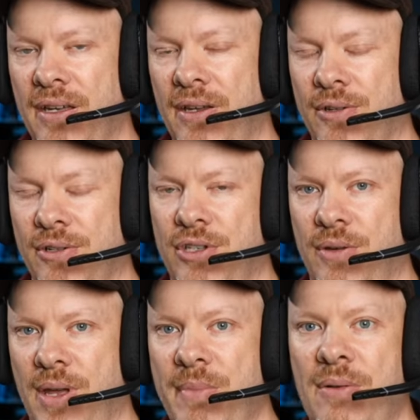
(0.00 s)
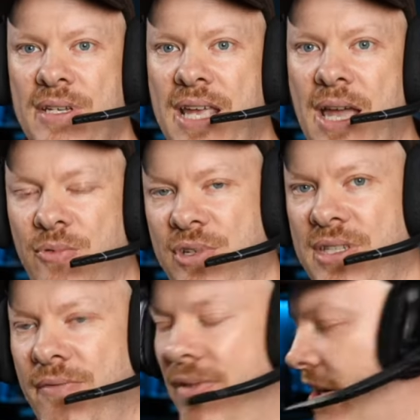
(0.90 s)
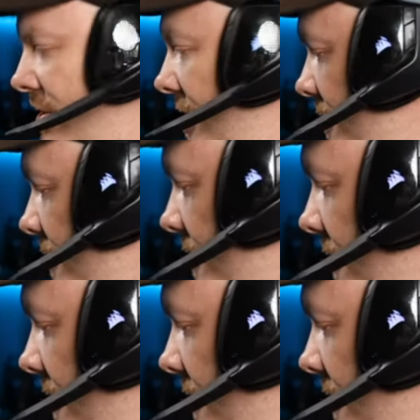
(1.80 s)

onto a mirrorless camera, which is the flange distance.